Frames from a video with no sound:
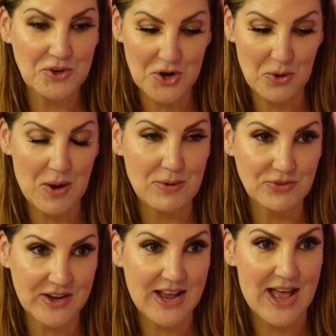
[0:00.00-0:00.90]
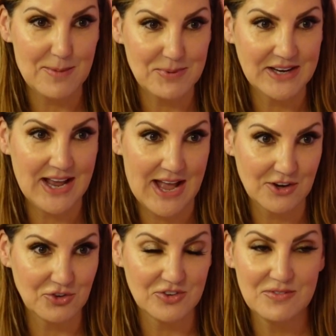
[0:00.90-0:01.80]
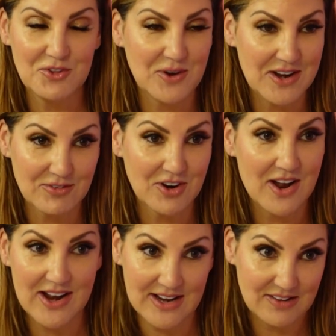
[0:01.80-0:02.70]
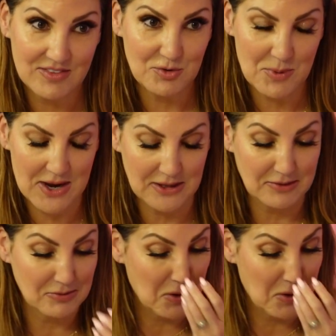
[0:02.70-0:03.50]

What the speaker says: know I was like a happening actress, even though I never got any of these pilots.